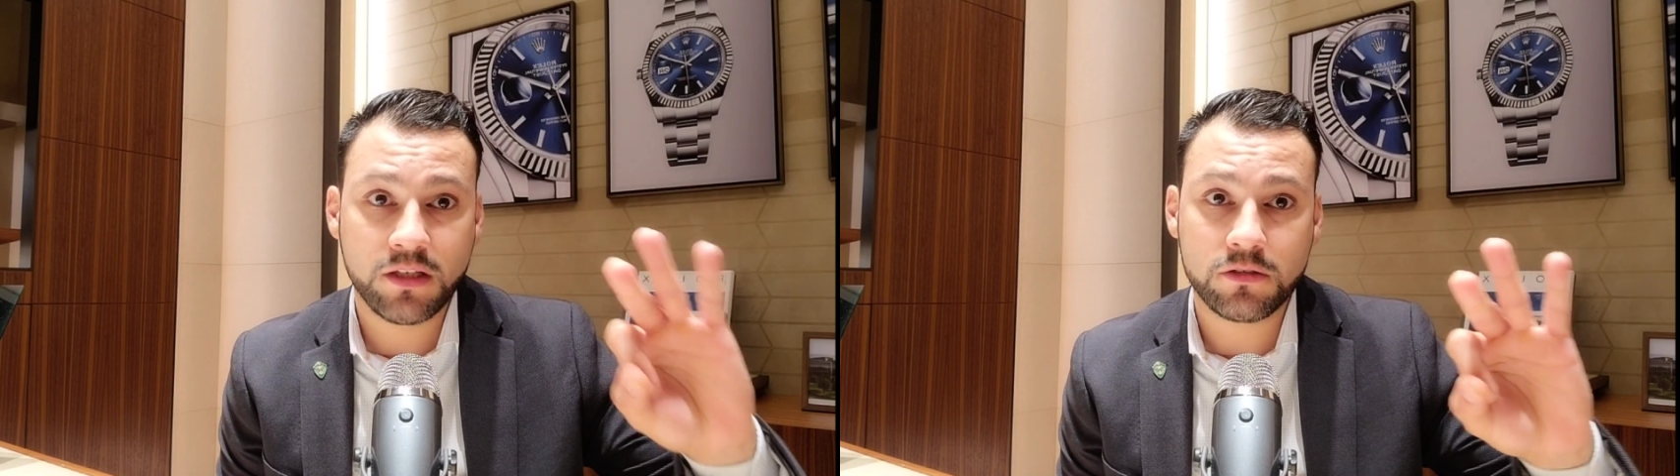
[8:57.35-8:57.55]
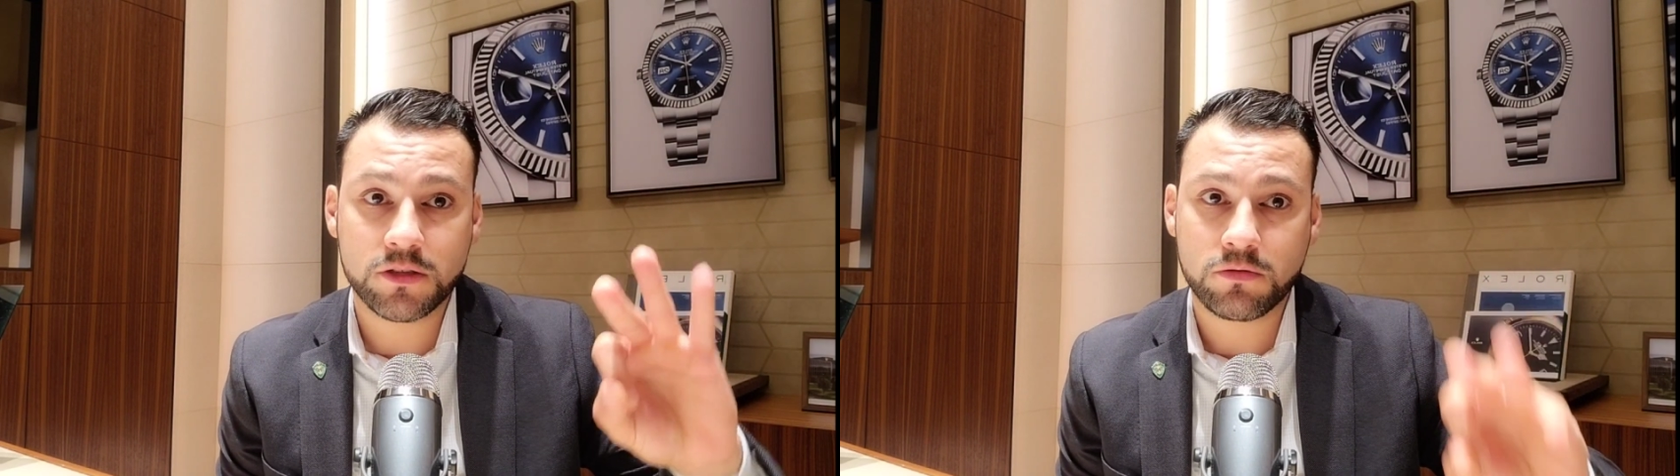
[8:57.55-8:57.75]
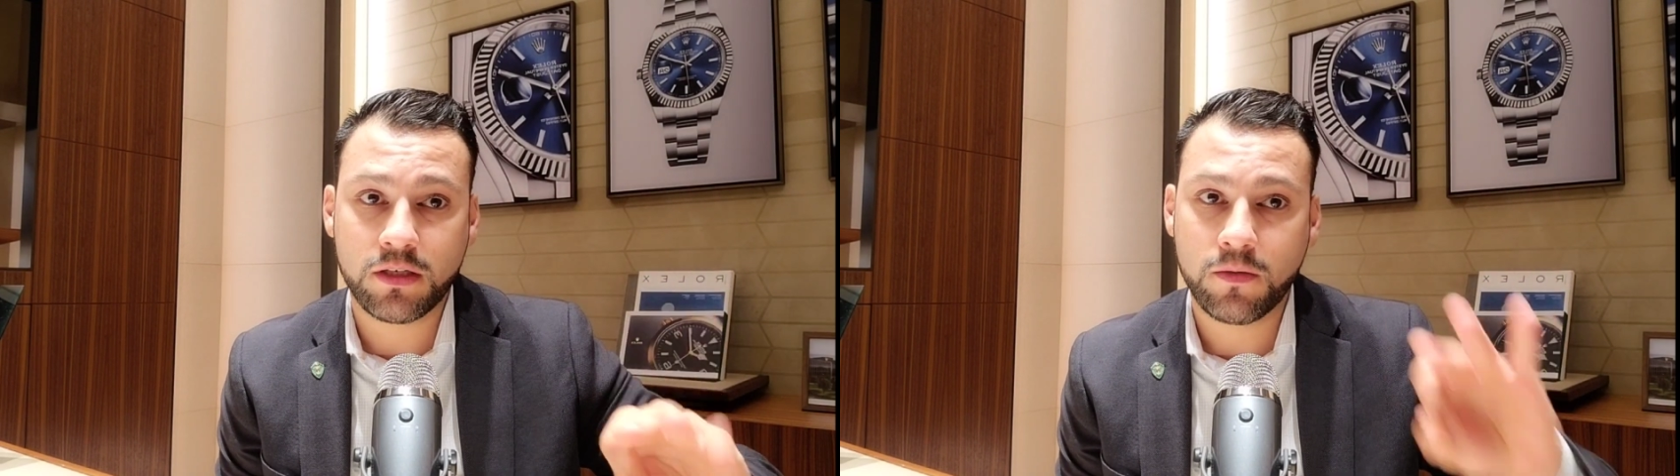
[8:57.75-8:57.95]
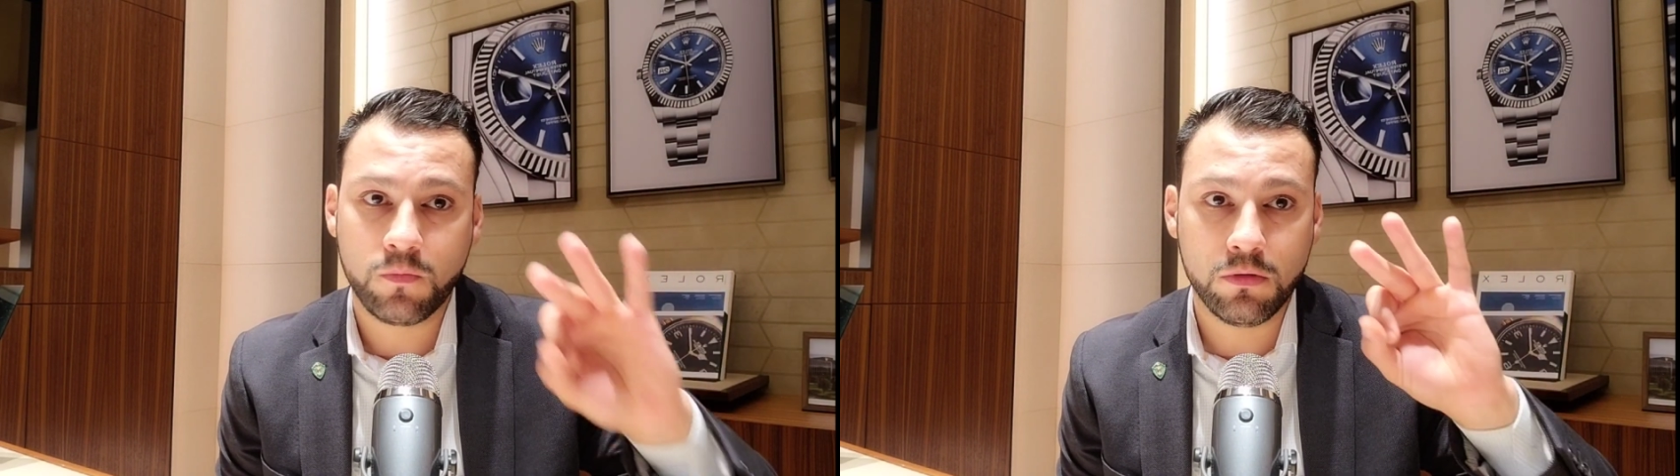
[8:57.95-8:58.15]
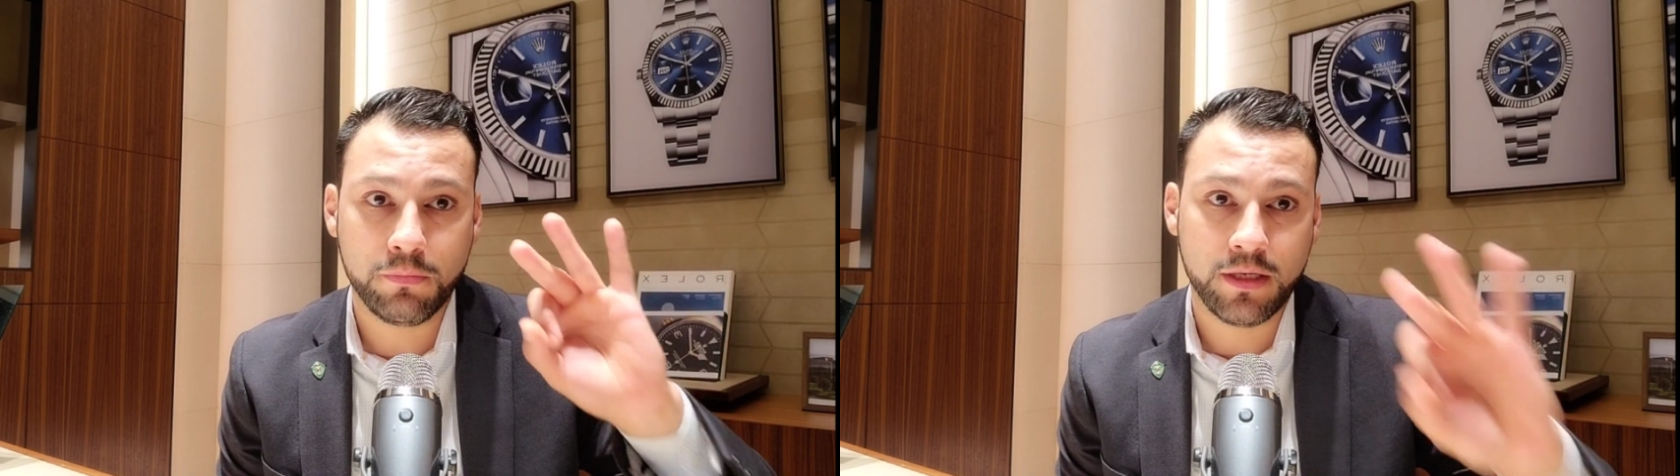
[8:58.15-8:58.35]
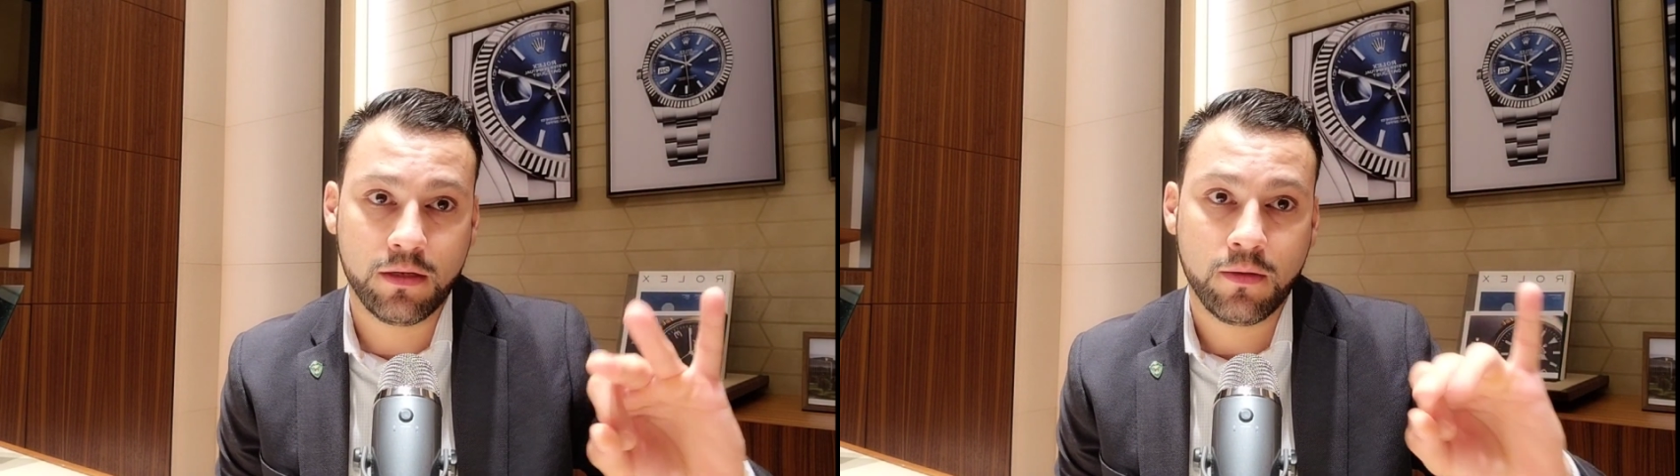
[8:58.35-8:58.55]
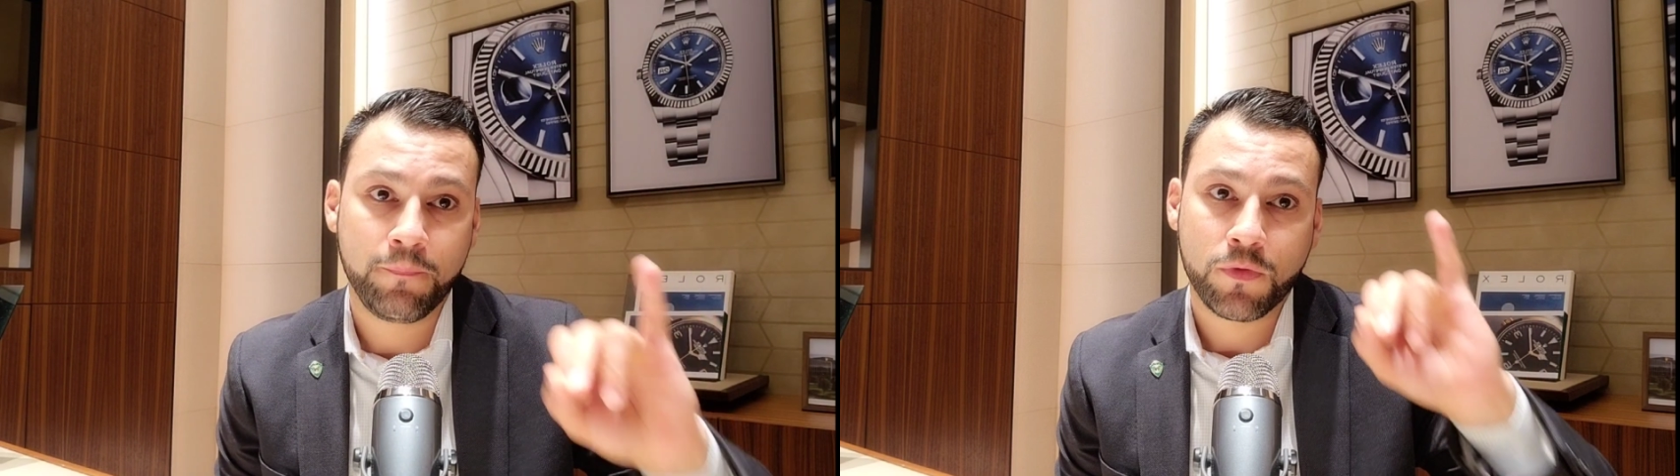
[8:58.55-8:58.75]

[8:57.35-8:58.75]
industry will be,